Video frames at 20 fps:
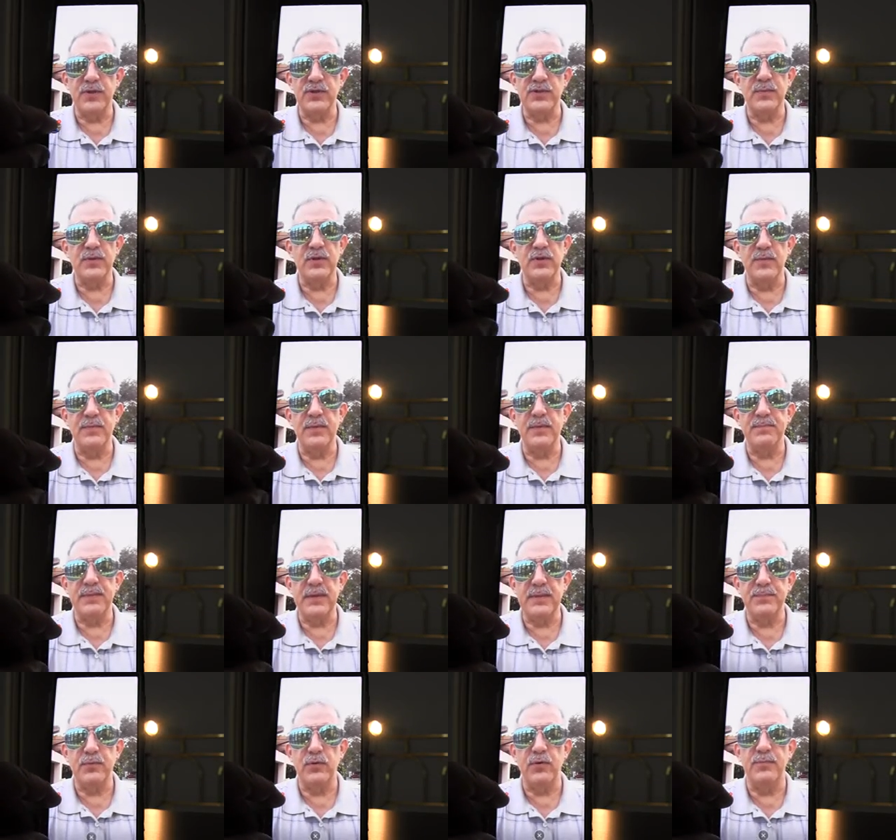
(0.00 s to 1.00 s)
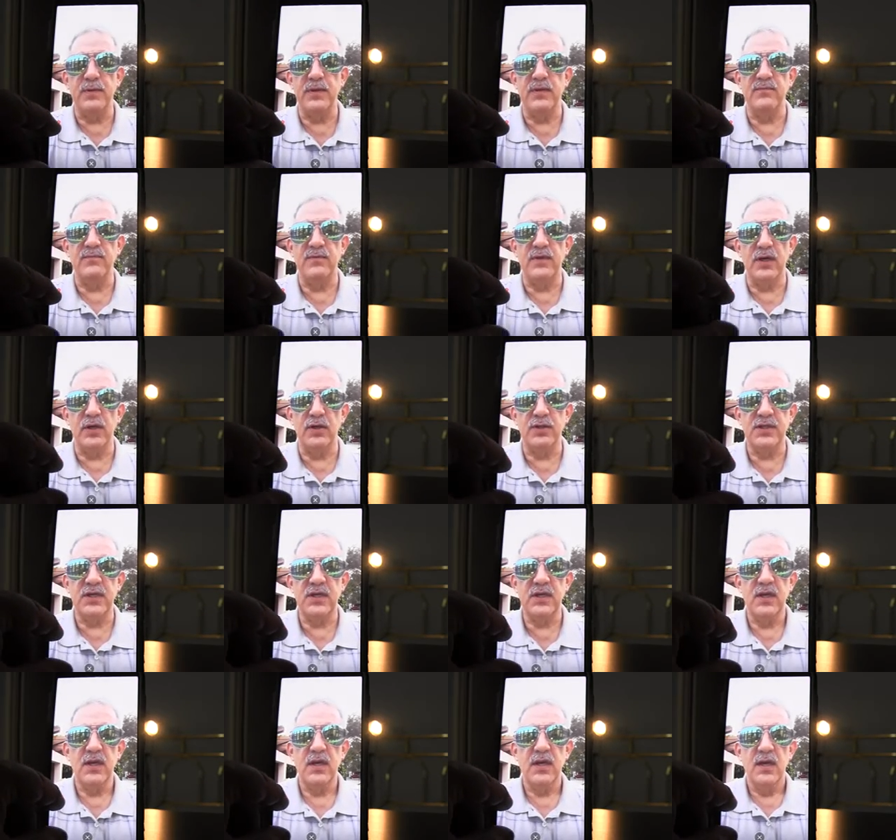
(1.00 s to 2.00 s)
but there have been people who have been guilty
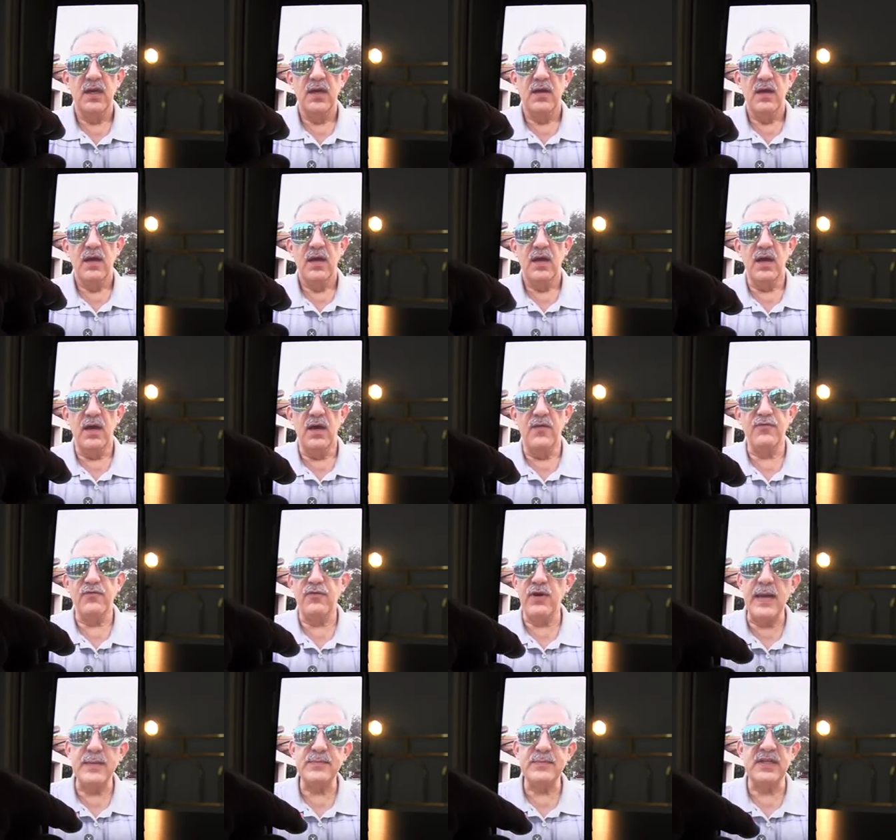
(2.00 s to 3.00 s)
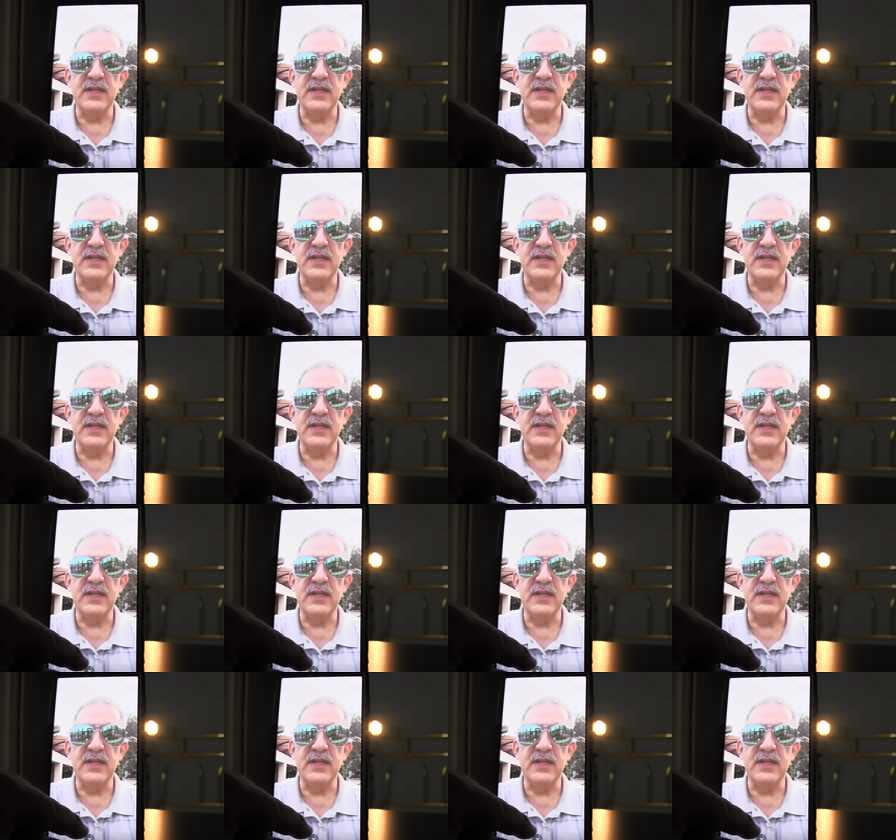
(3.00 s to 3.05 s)
of crimes that they have